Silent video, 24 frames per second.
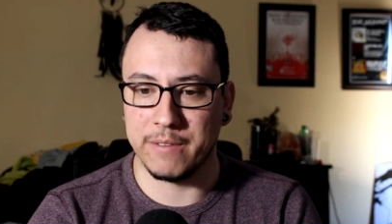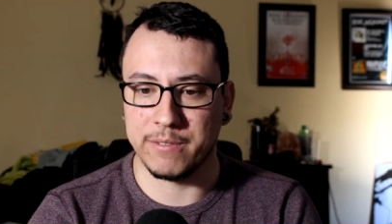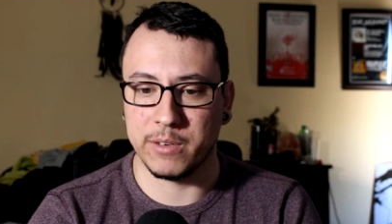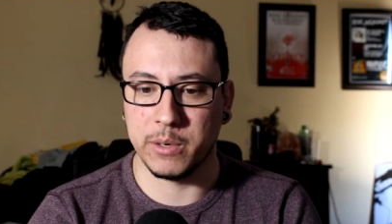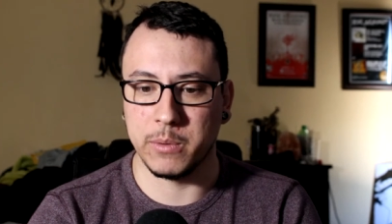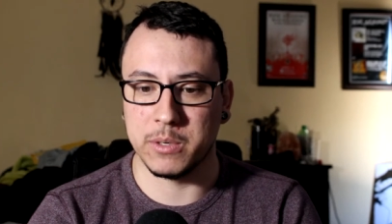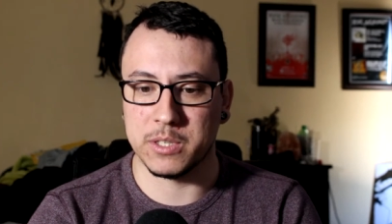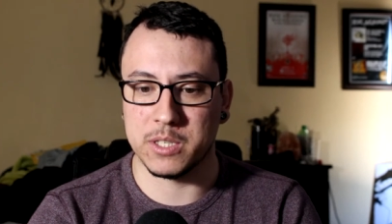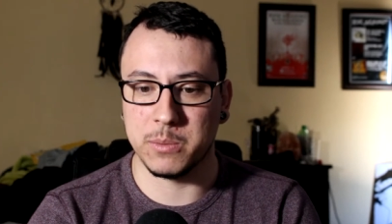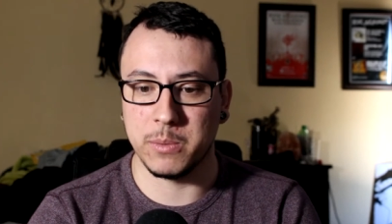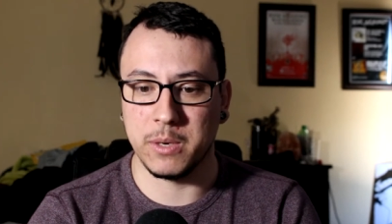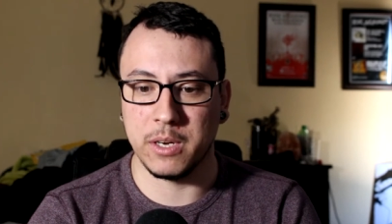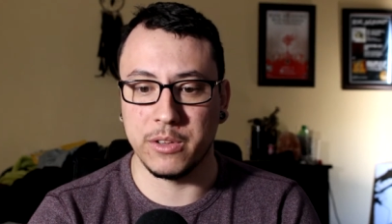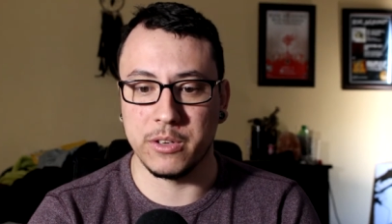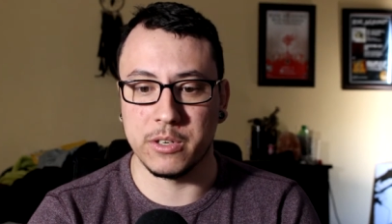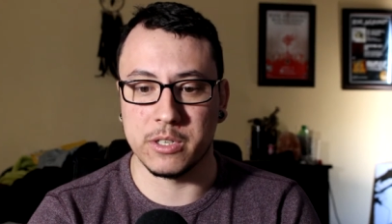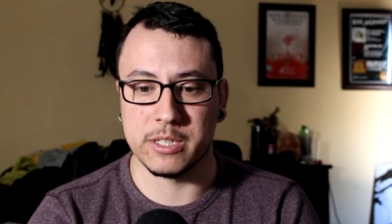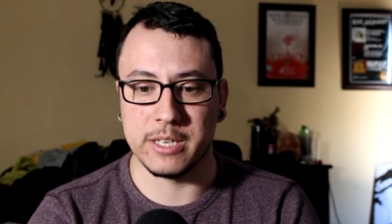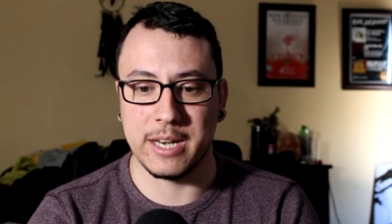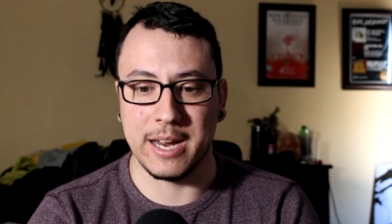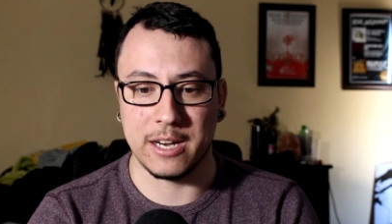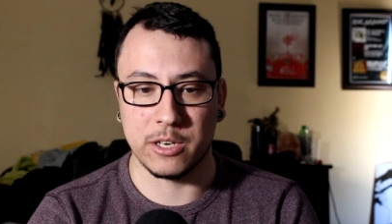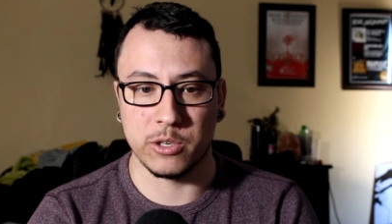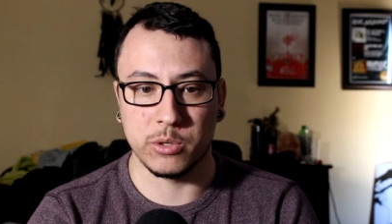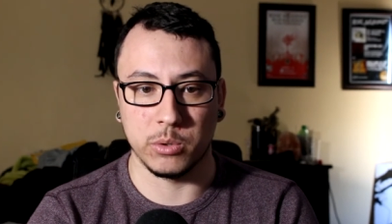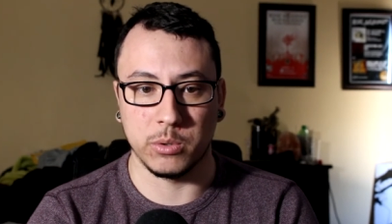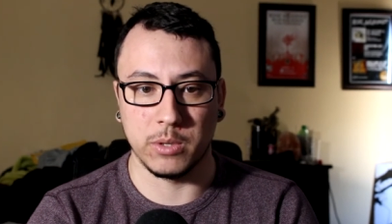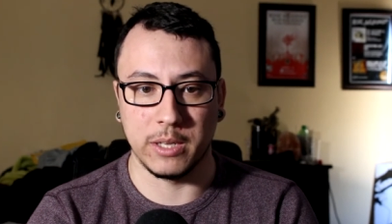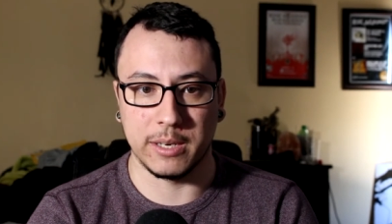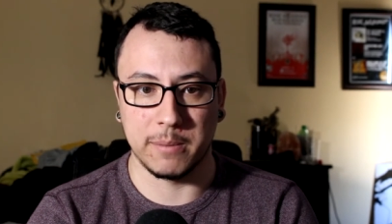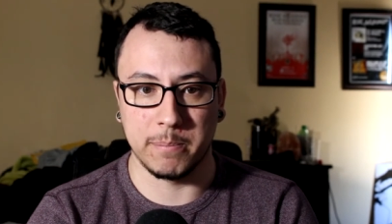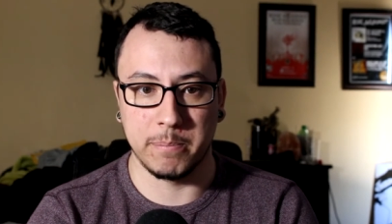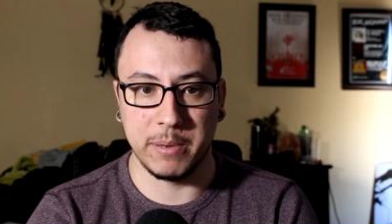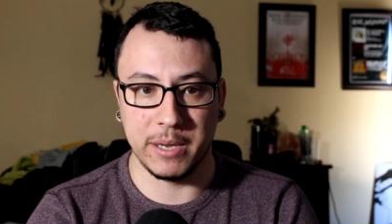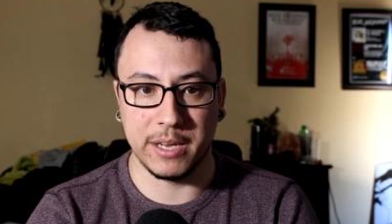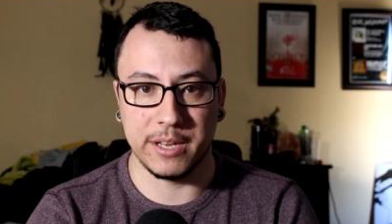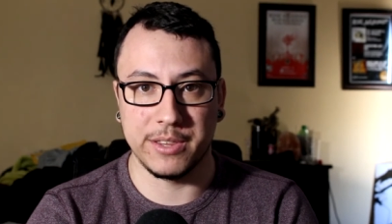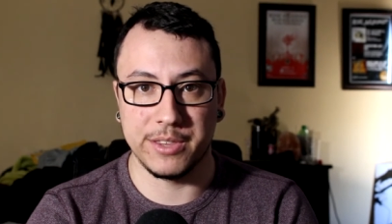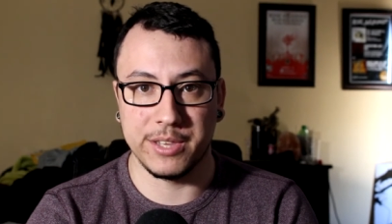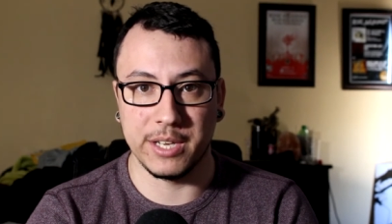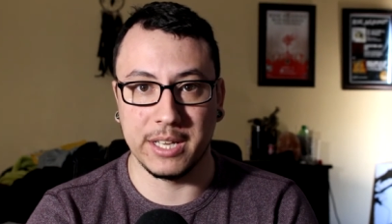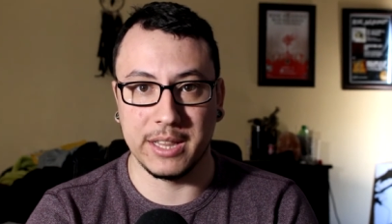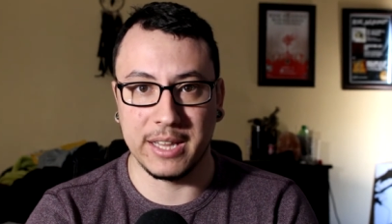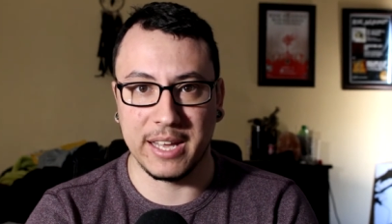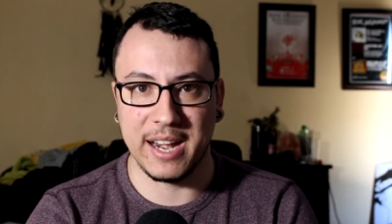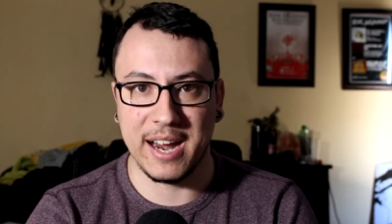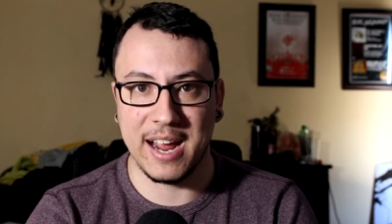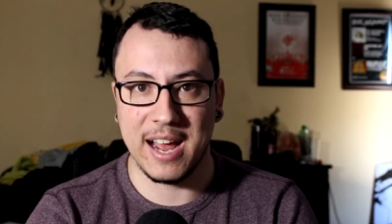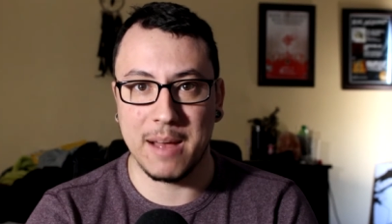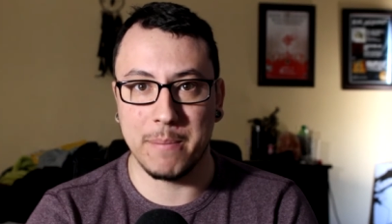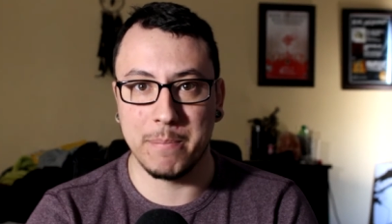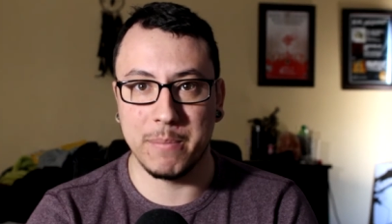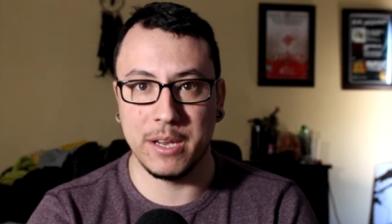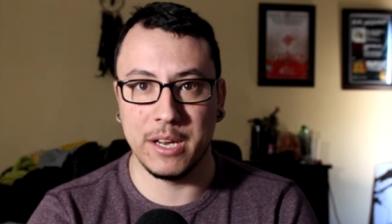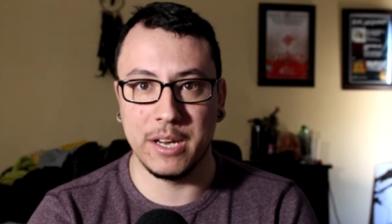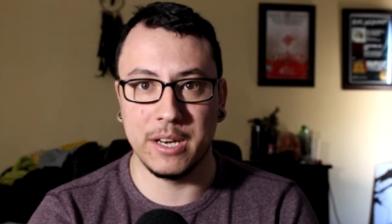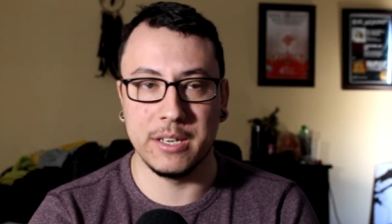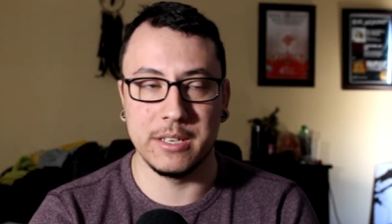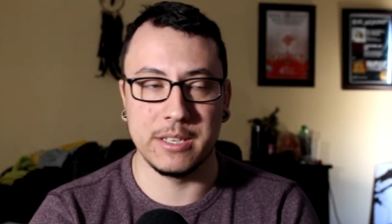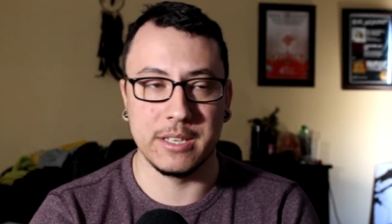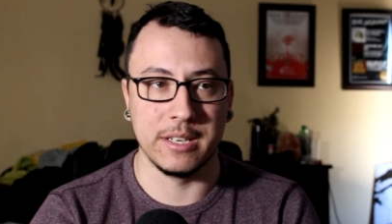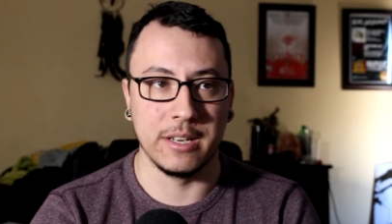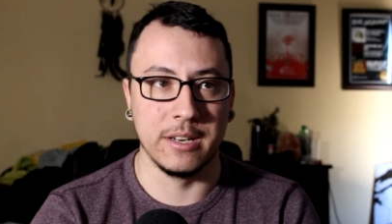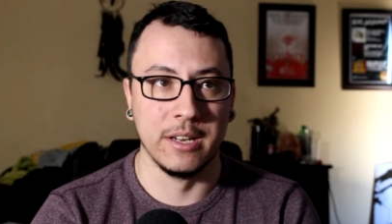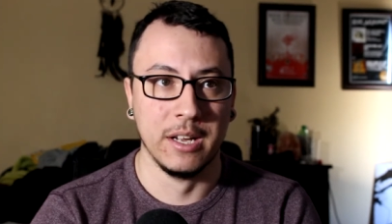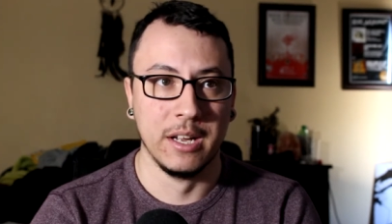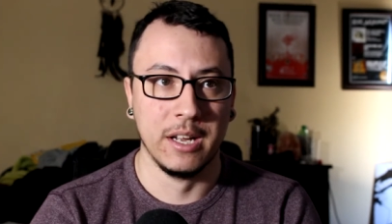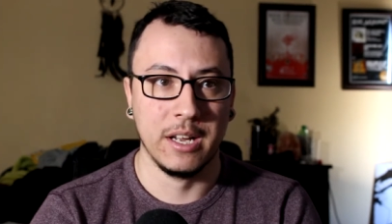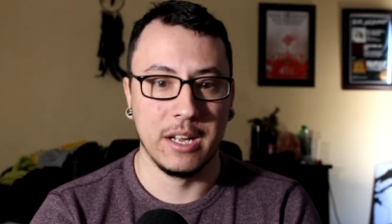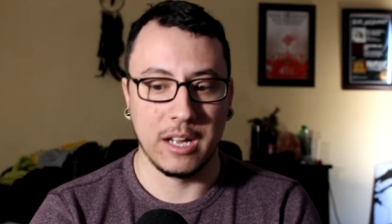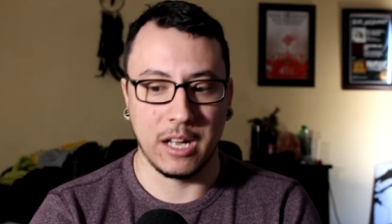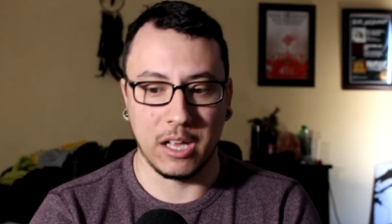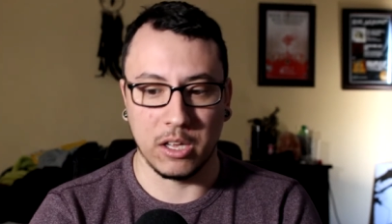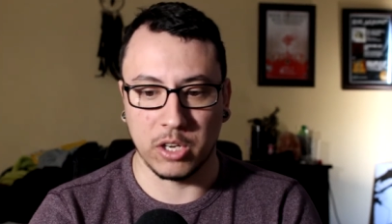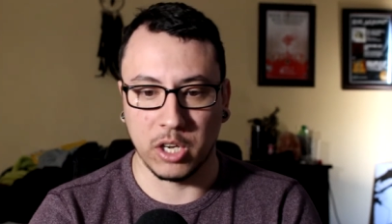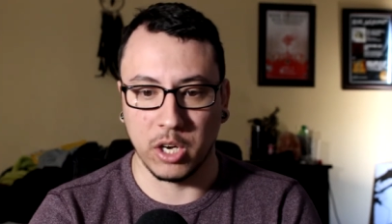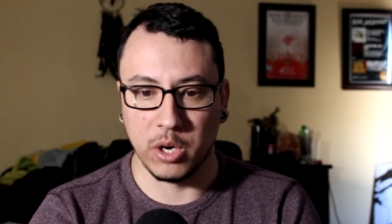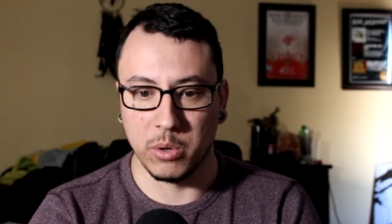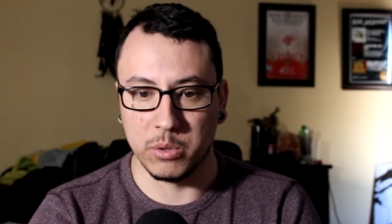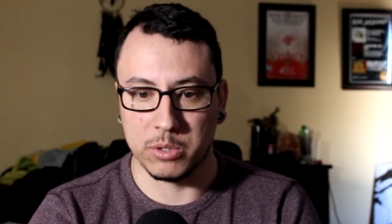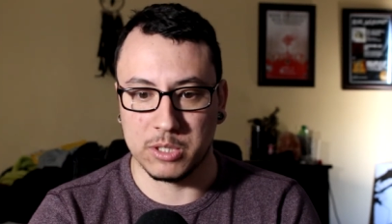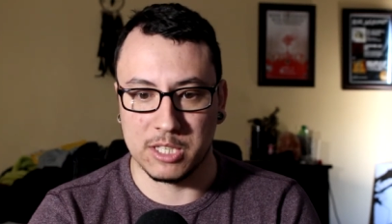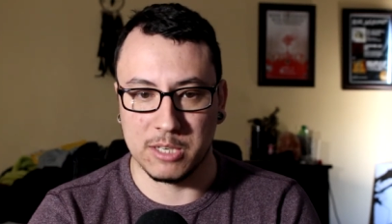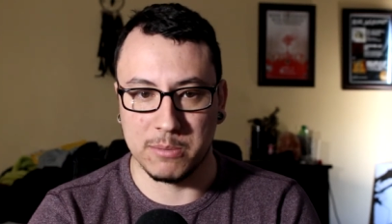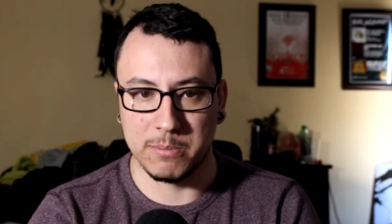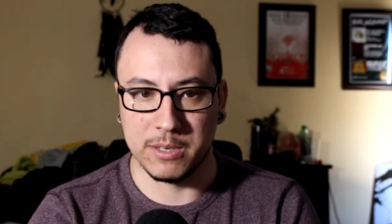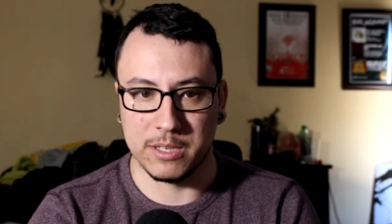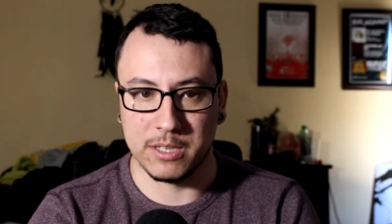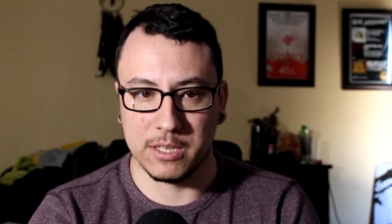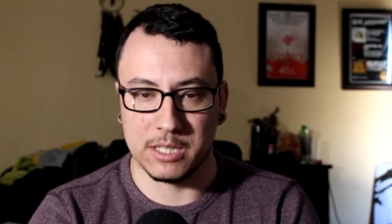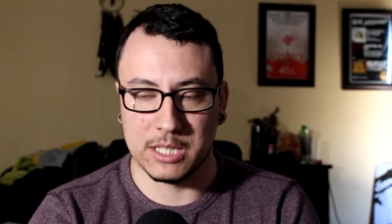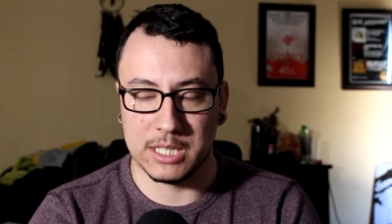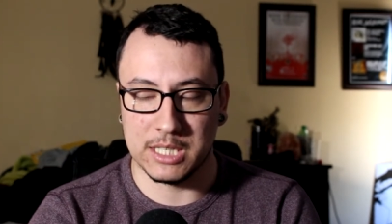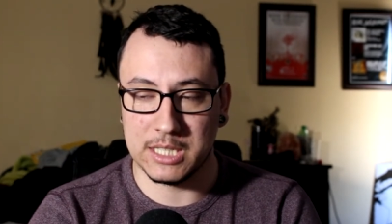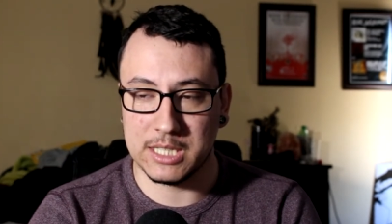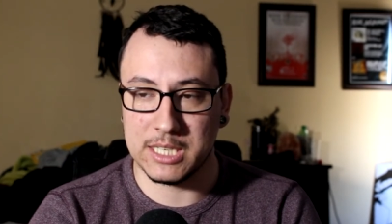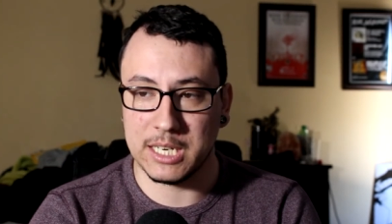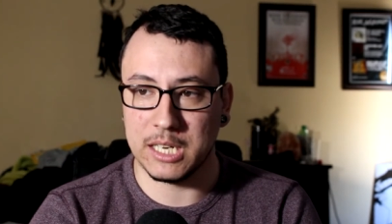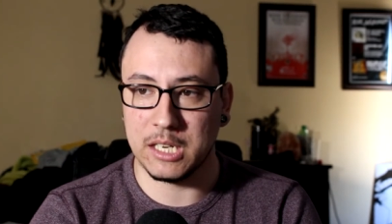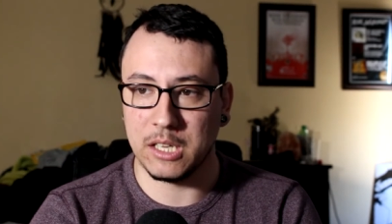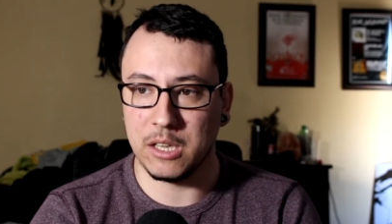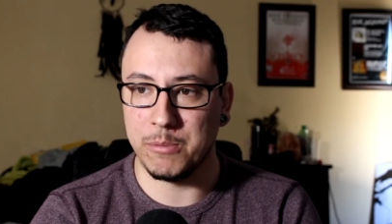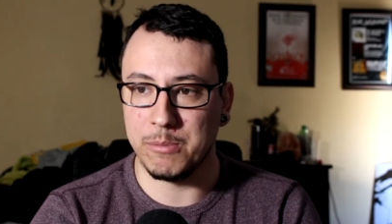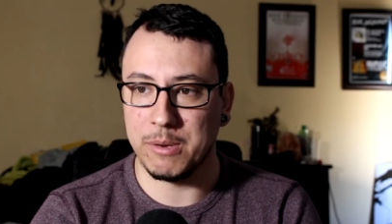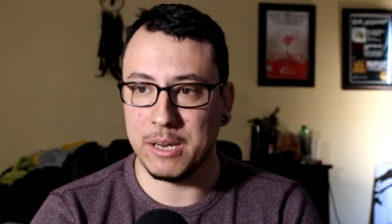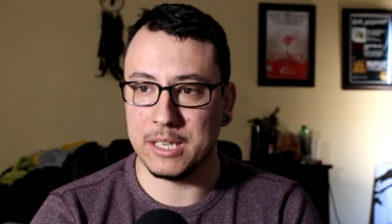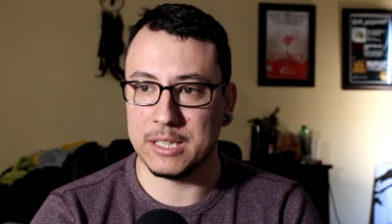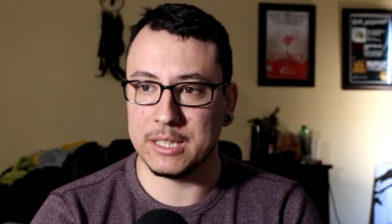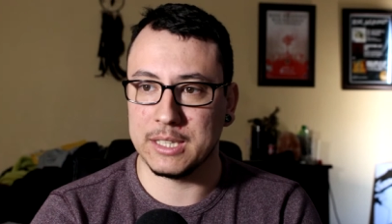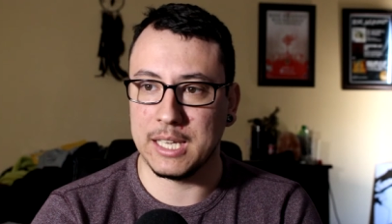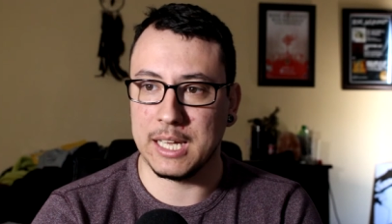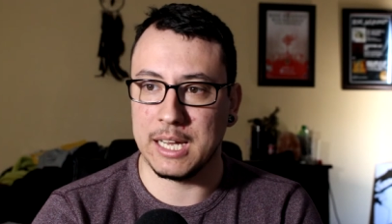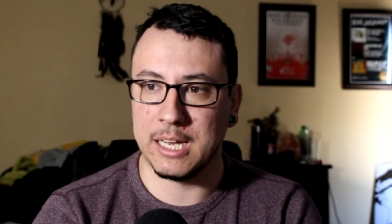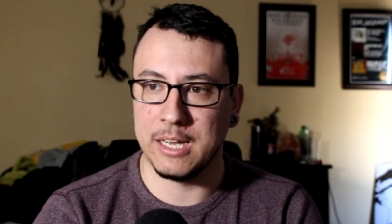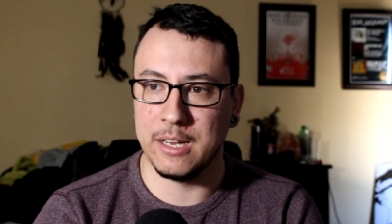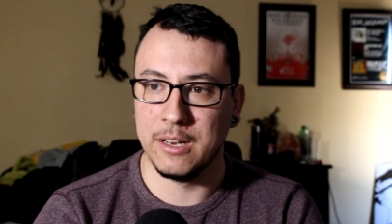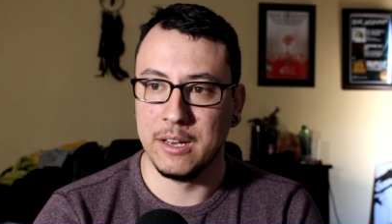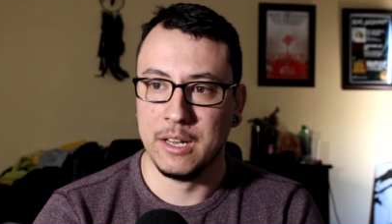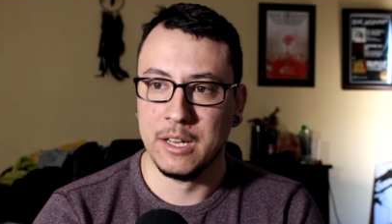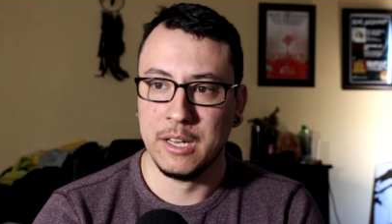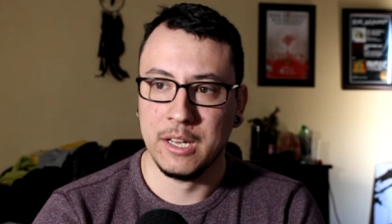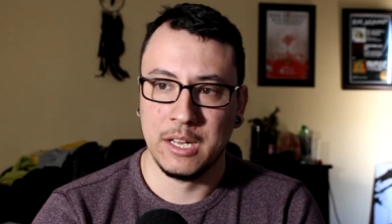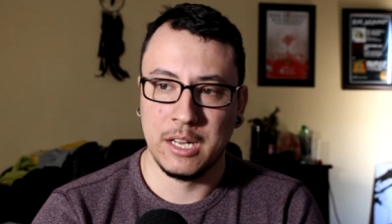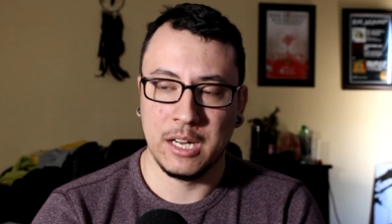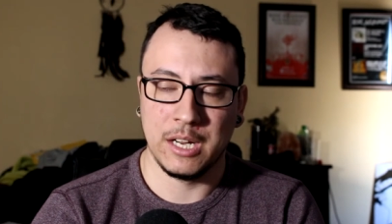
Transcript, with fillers: Every once in a while, there's an actual like big thing that happened, and I'll go deep into detail about that.